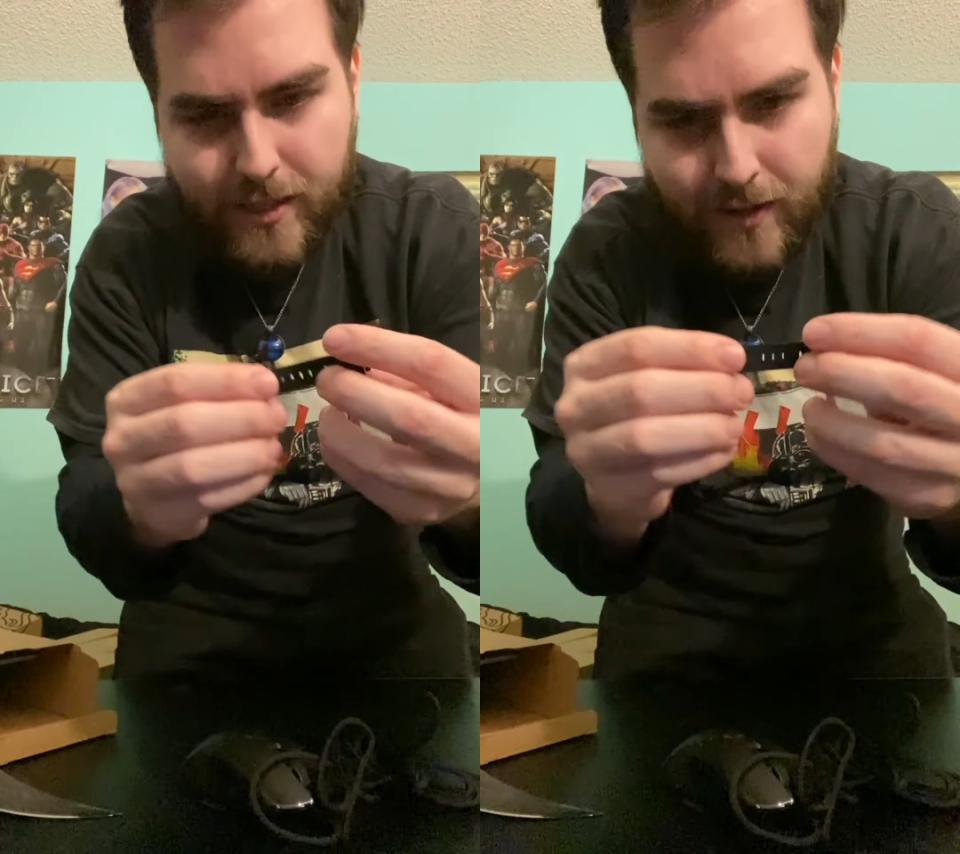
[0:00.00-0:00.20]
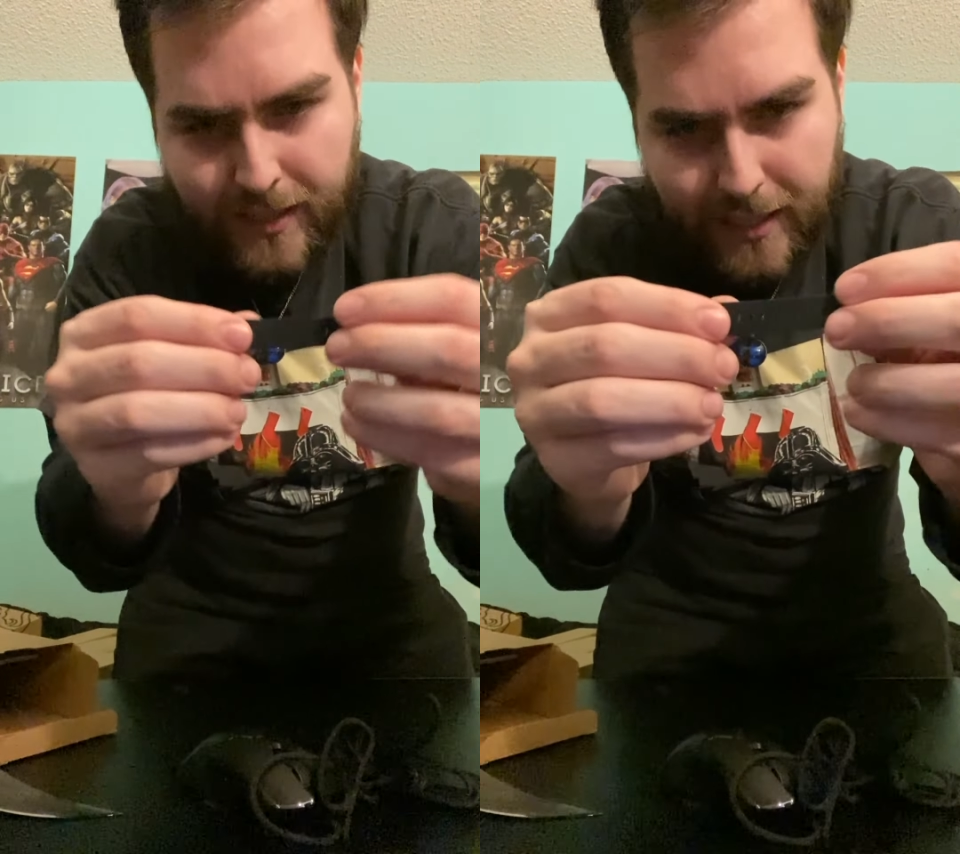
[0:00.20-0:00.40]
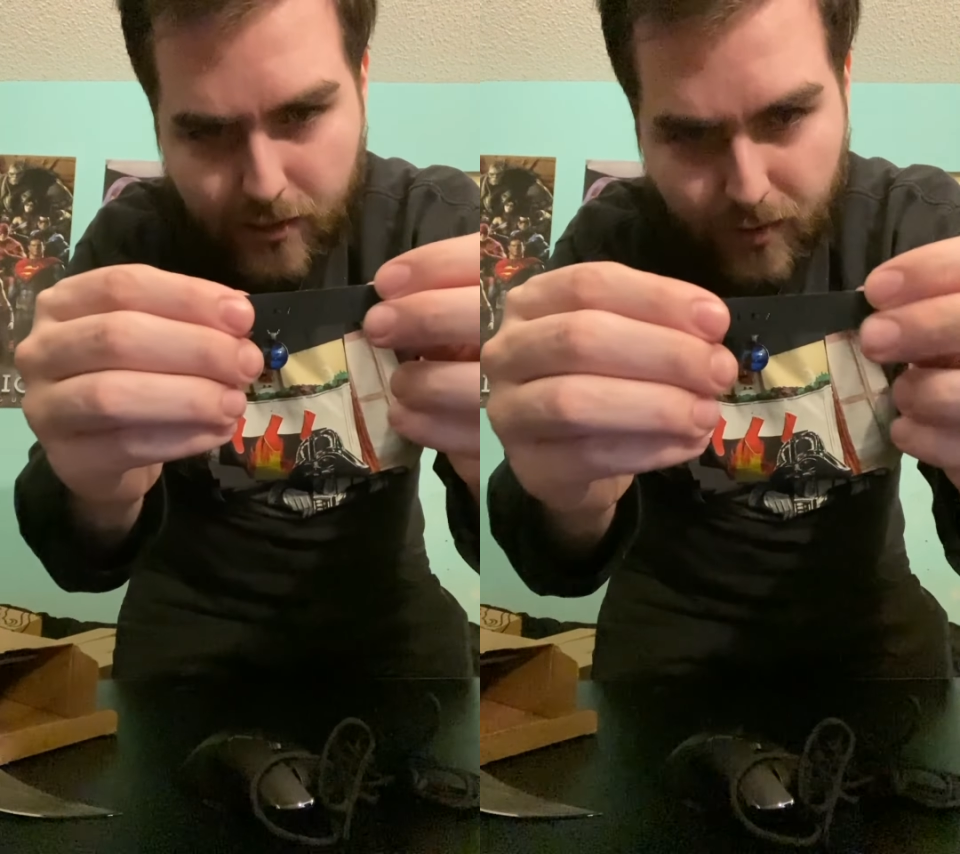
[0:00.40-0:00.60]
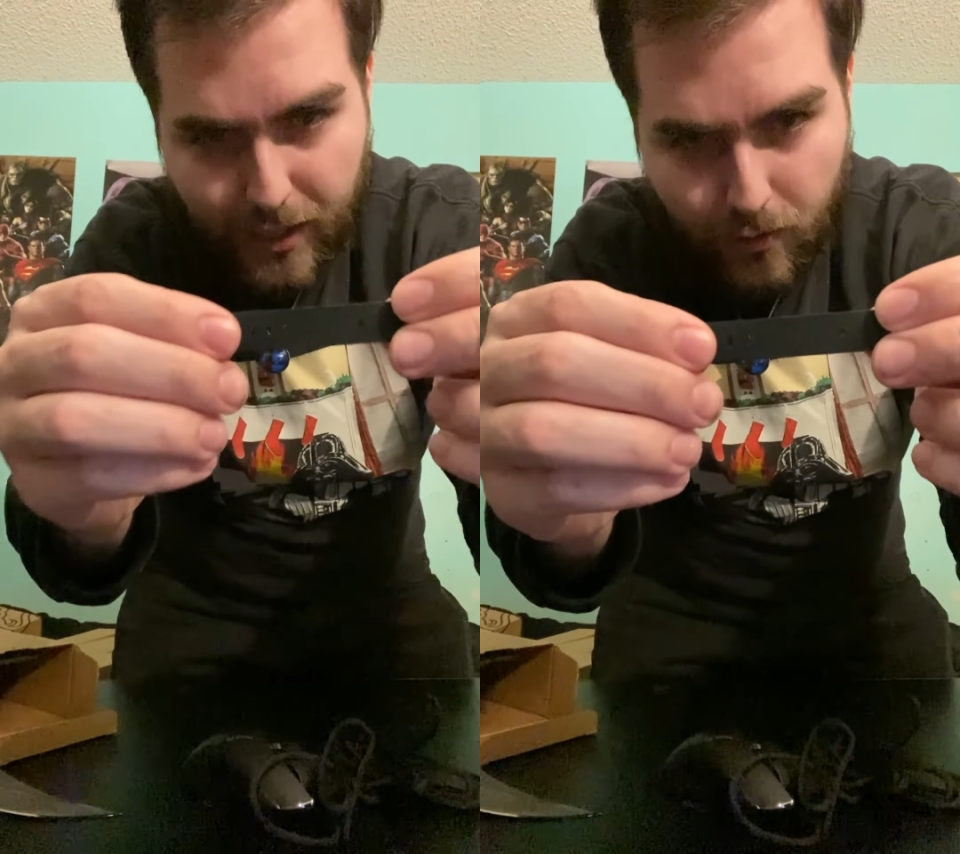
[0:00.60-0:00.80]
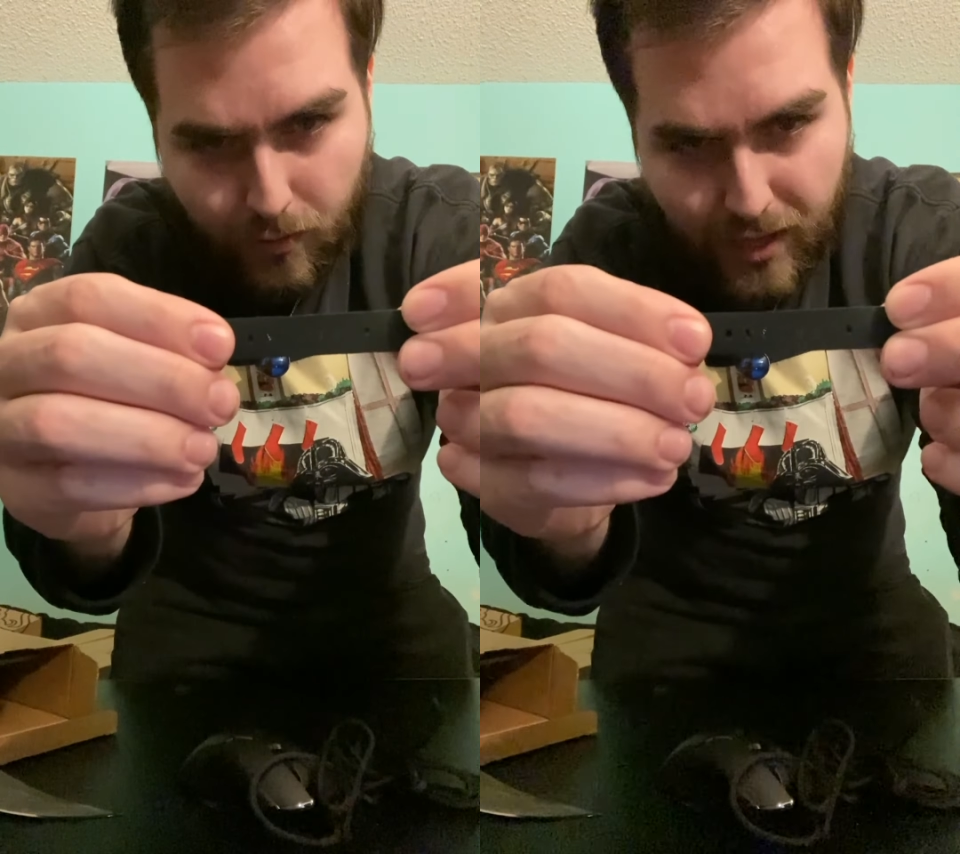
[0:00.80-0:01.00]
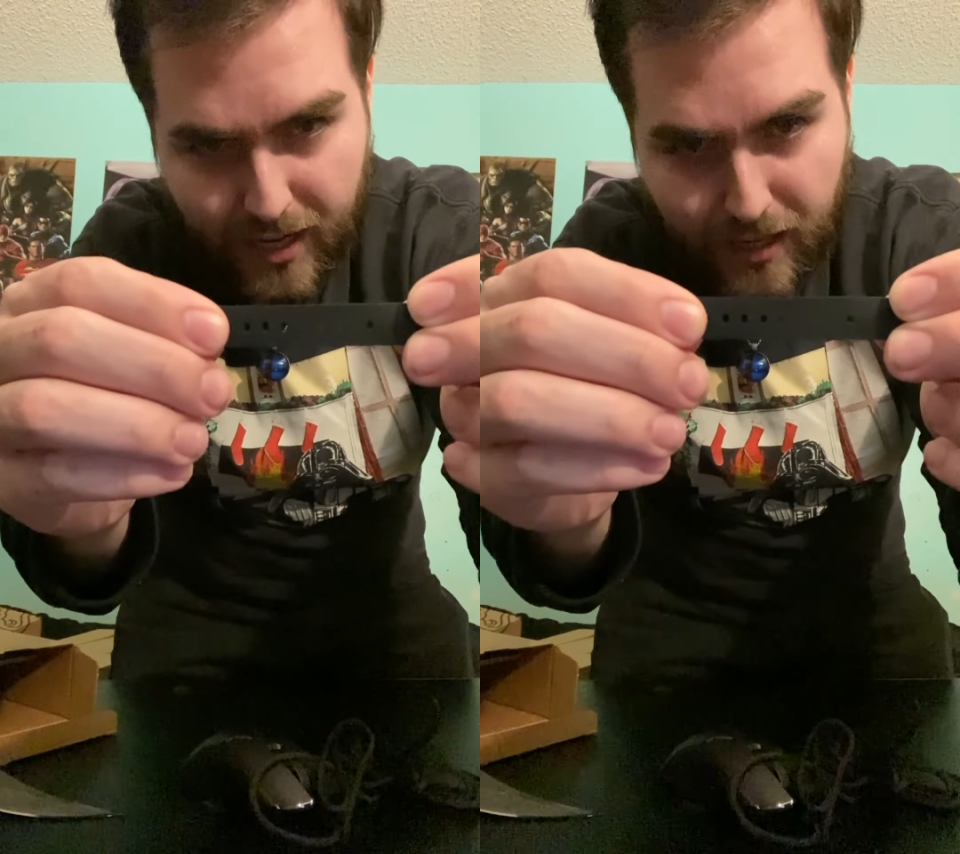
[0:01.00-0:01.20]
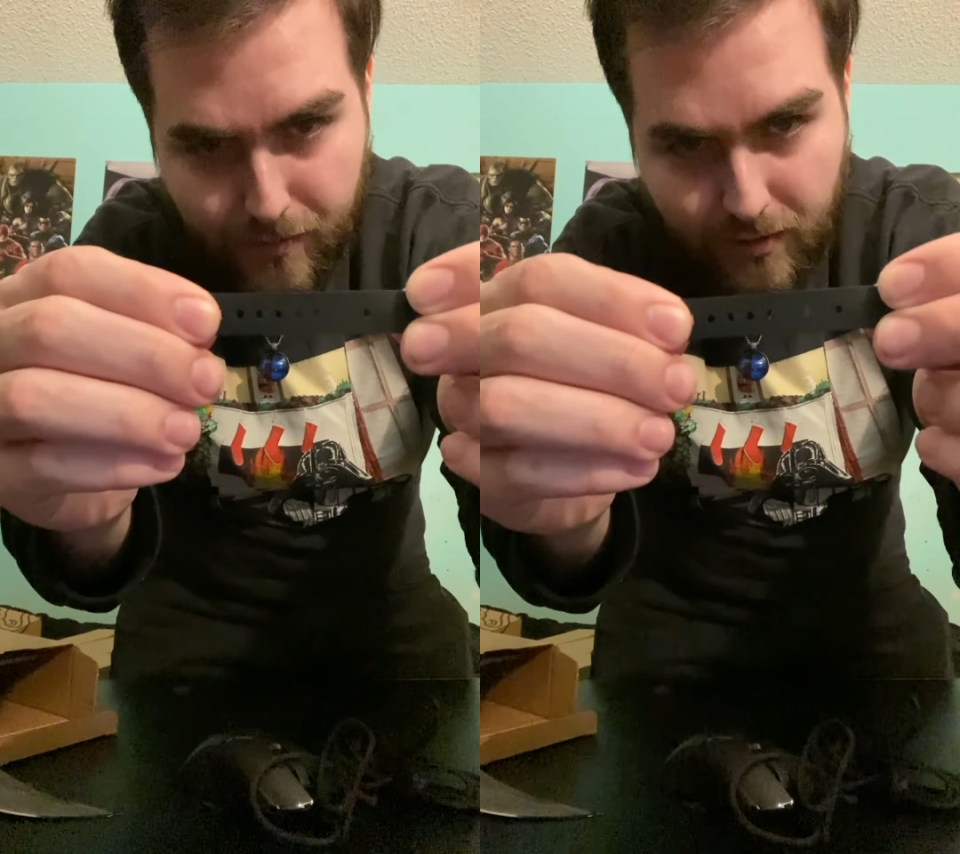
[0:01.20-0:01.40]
So I think that's really cool that it comes